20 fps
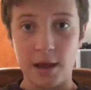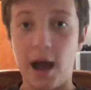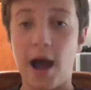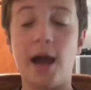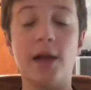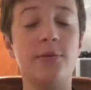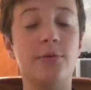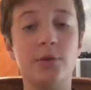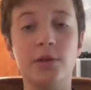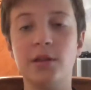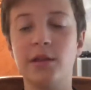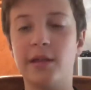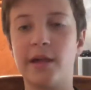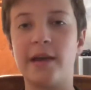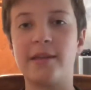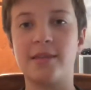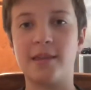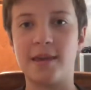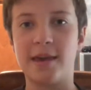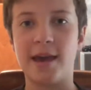I really
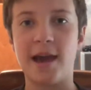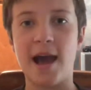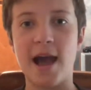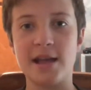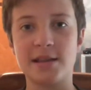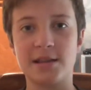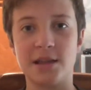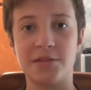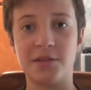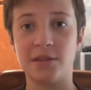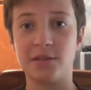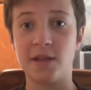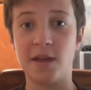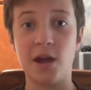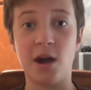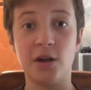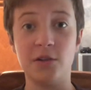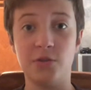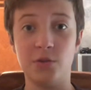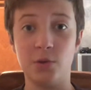like the cast. I think they
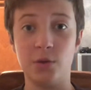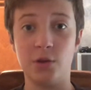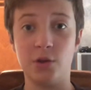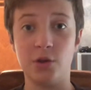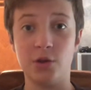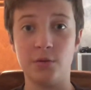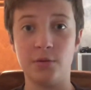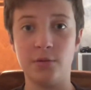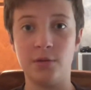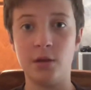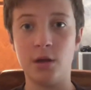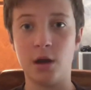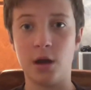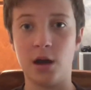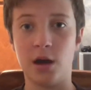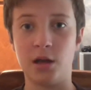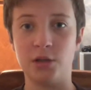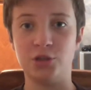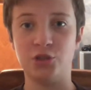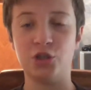all do a good
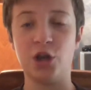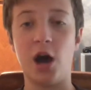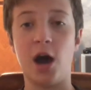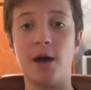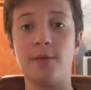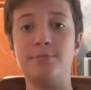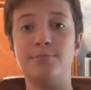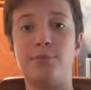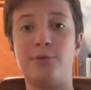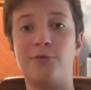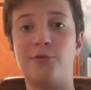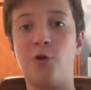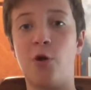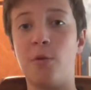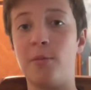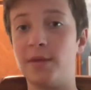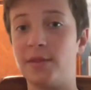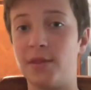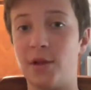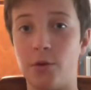job
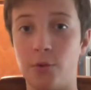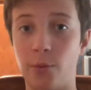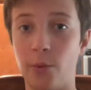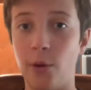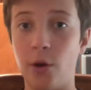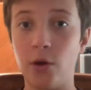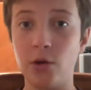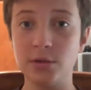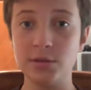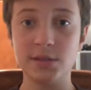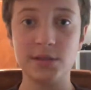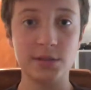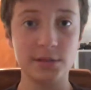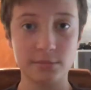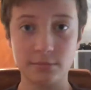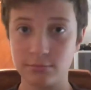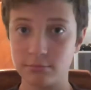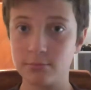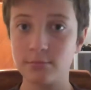performing their roles.